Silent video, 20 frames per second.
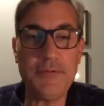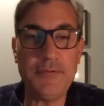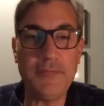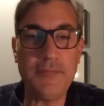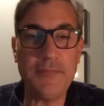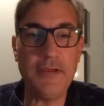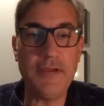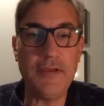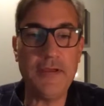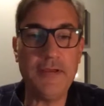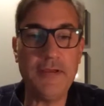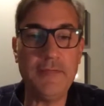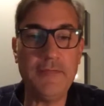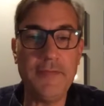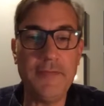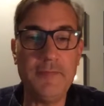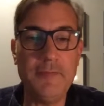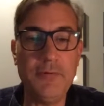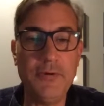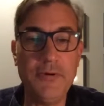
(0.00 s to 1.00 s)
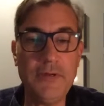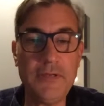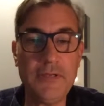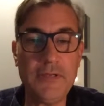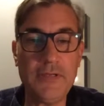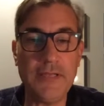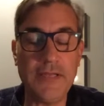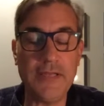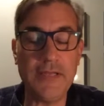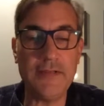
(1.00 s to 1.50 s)
the, the book
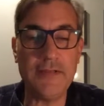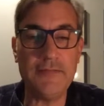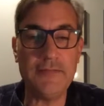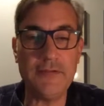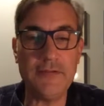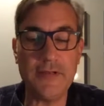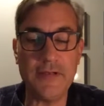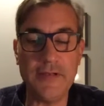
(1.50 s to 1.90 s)
and